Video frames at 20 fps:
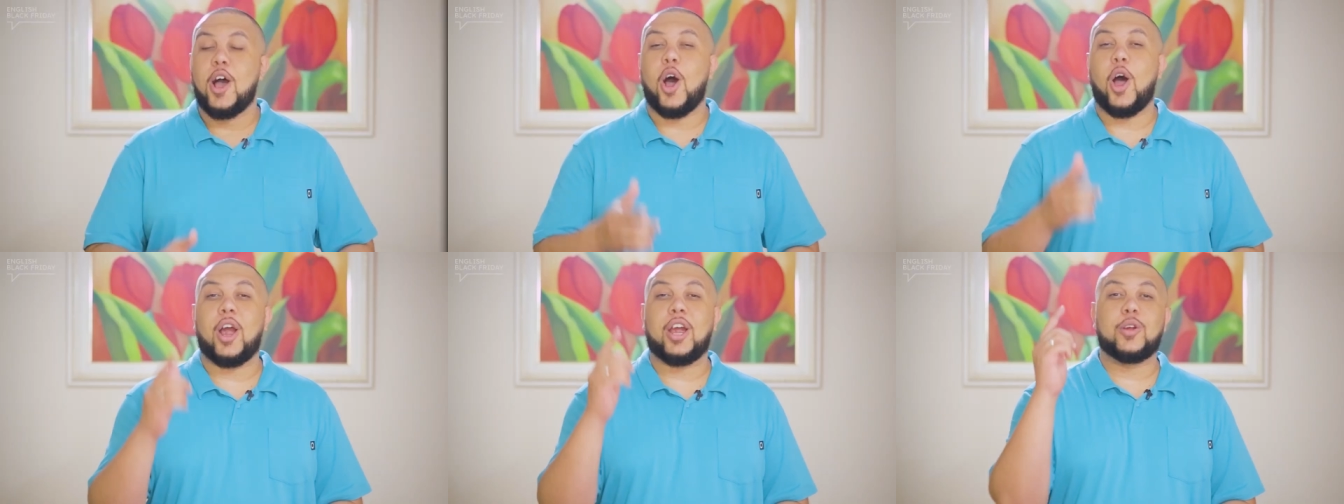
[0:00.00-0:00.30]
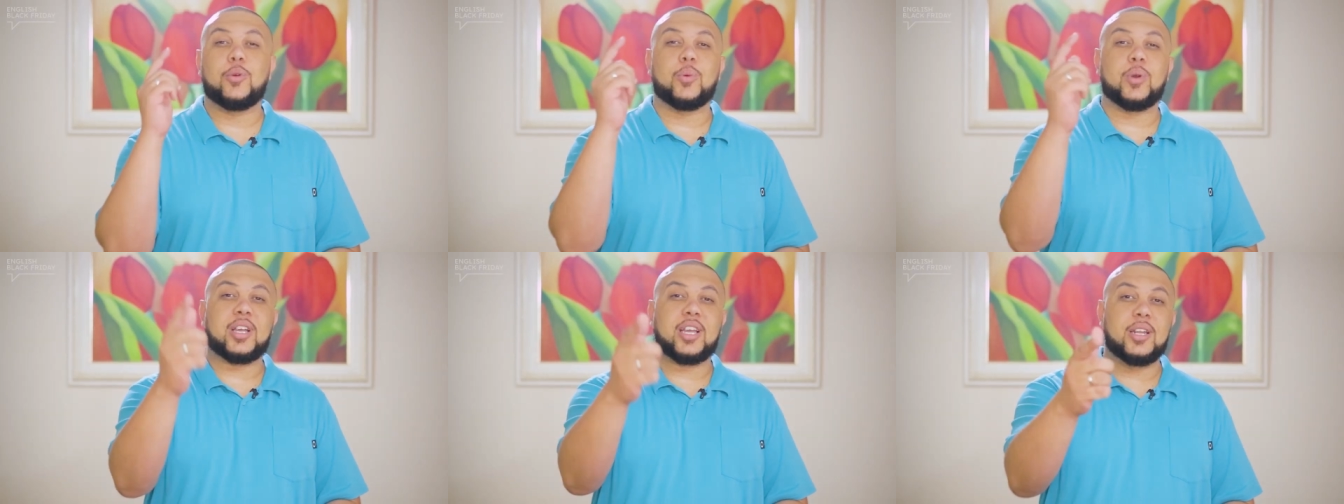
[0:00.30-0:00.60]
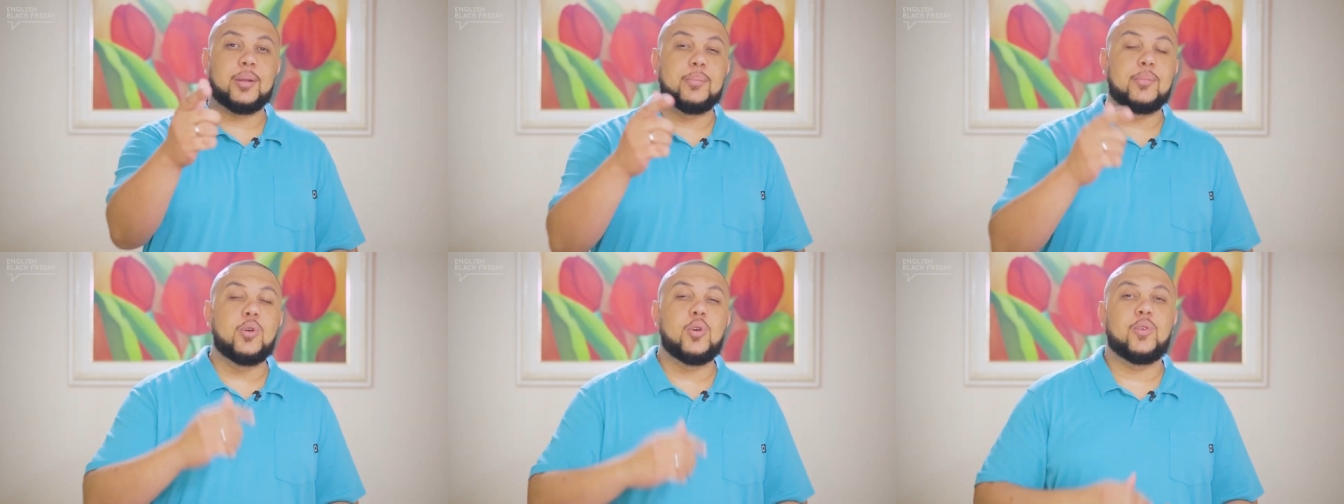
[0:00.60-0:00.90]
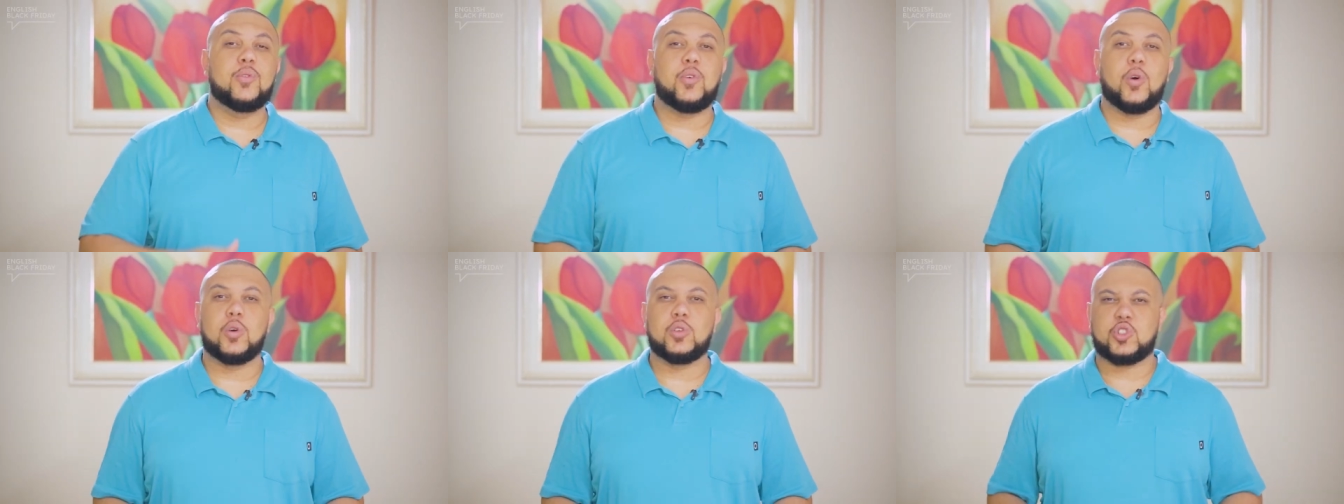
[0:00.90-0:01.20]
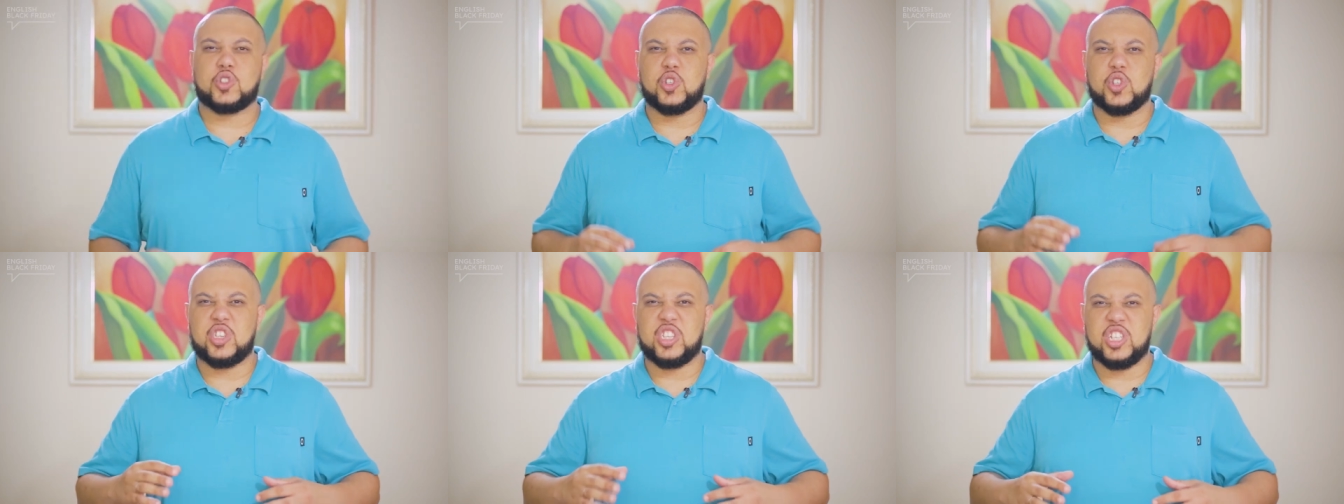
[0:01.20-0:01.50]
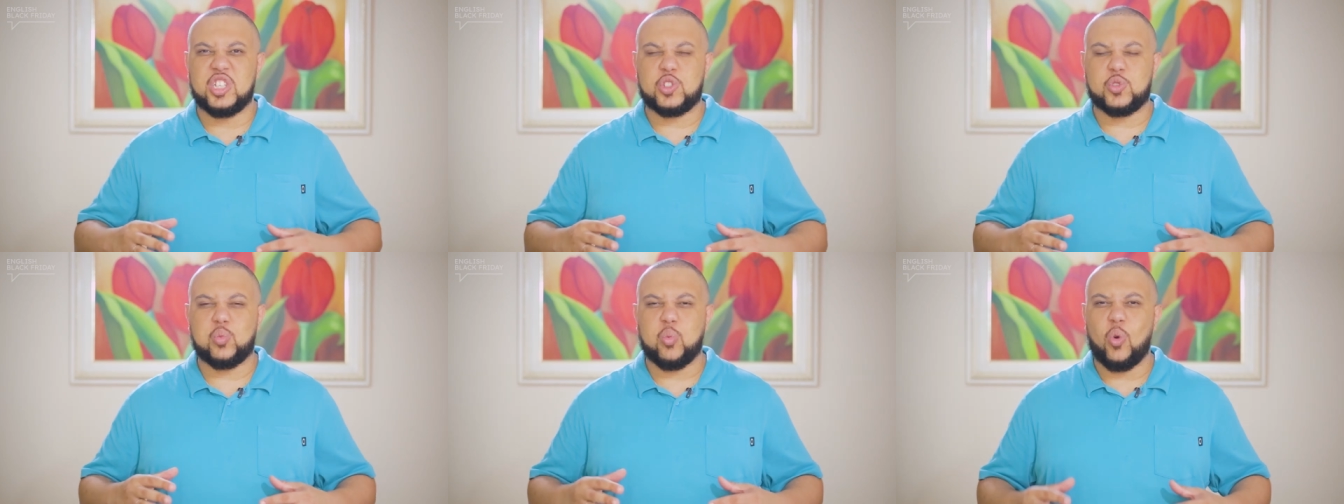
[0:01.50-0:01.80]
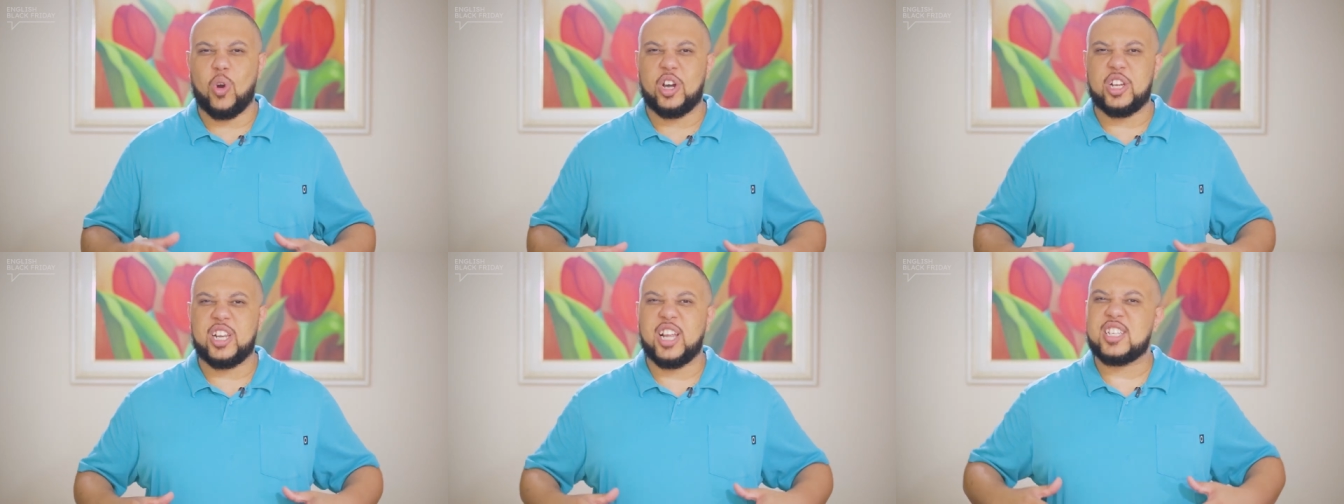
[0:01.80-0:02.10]
All right, we're gonna move on to this
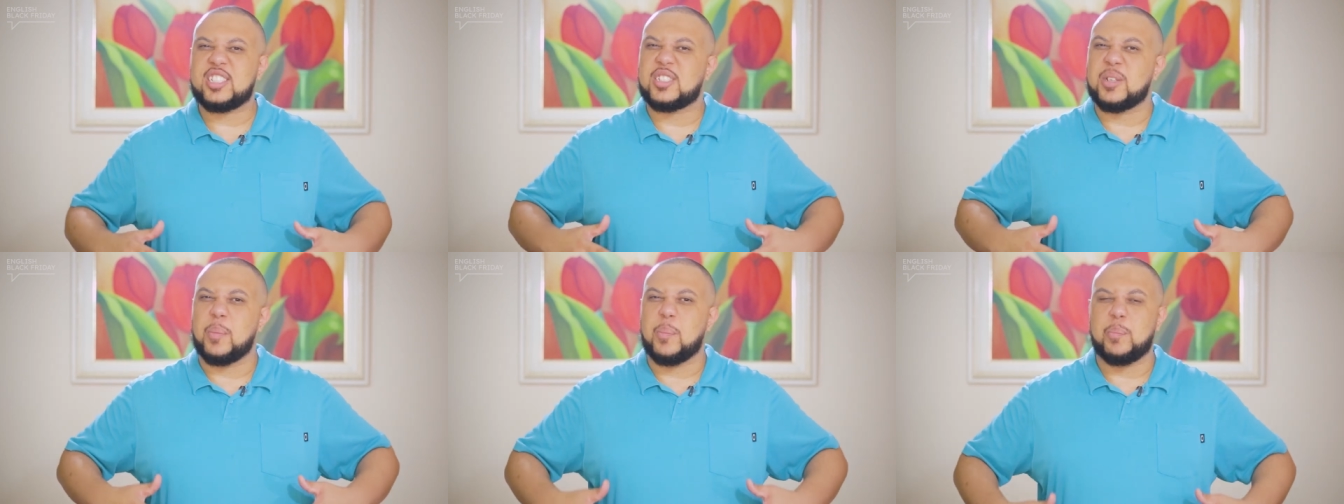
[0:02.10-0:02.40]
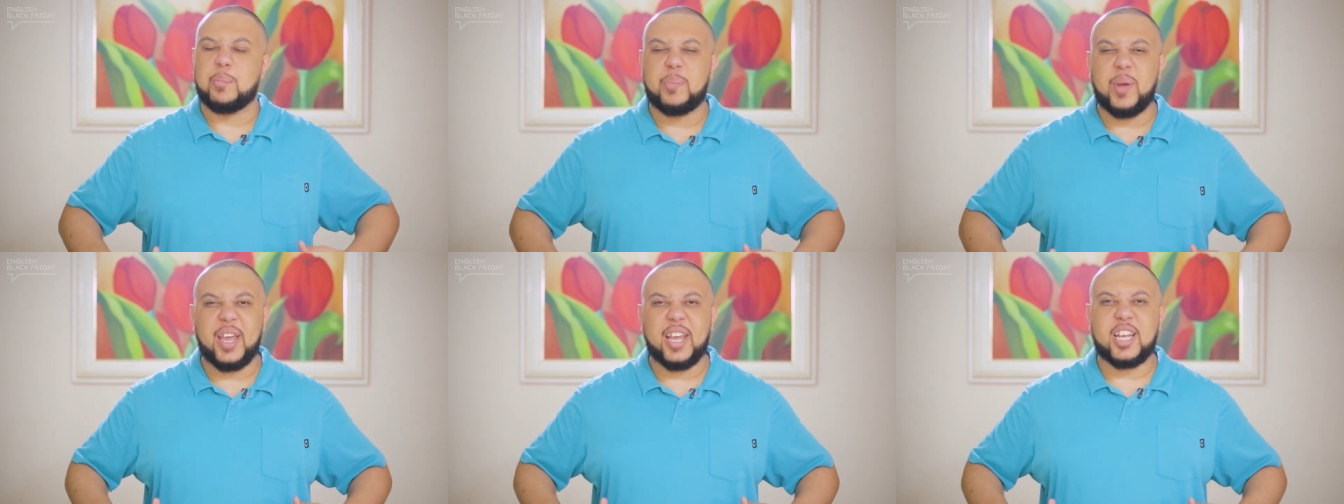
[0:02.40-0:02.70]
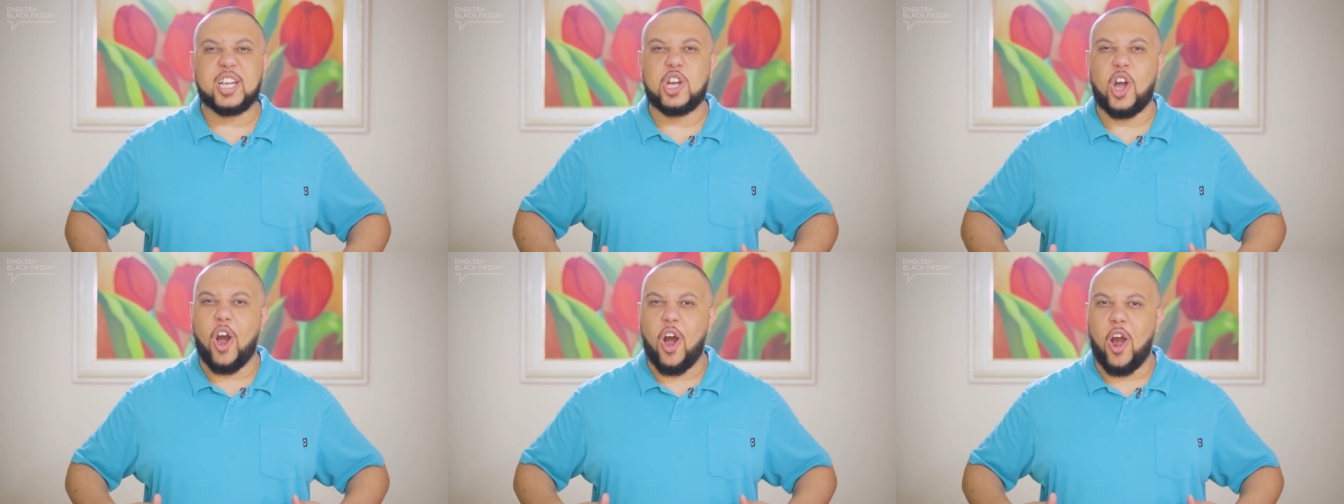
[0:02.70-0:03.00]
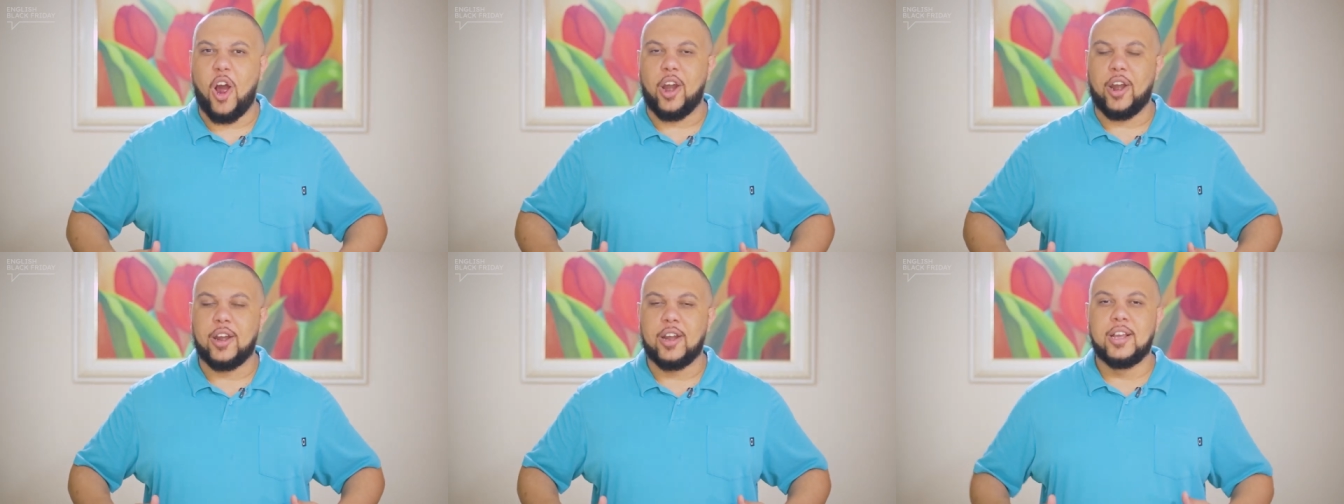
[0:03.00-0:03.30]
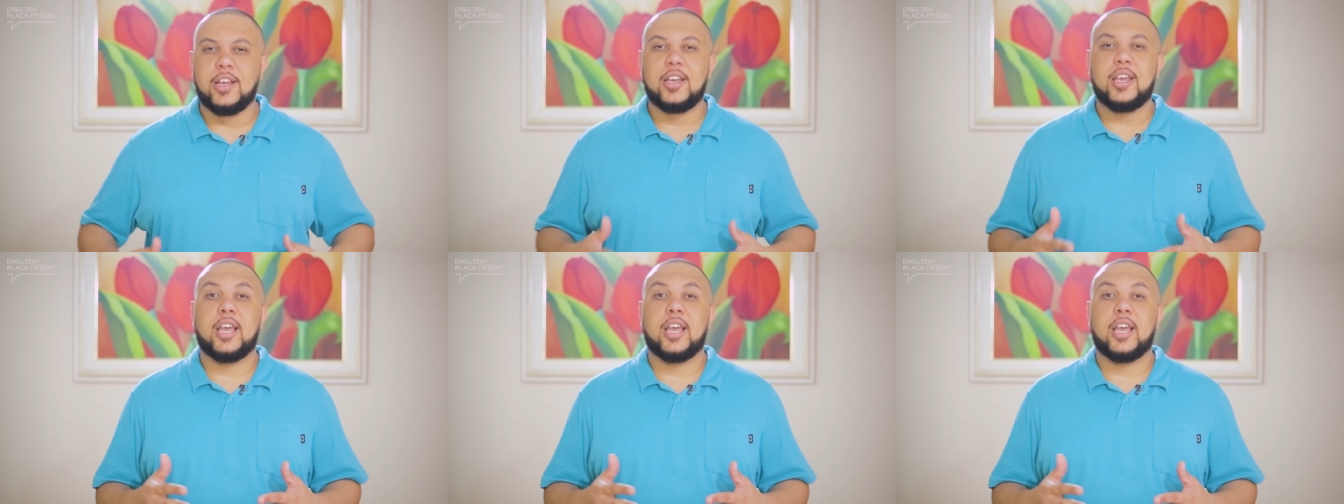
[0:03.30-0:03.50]
one. That's a big car.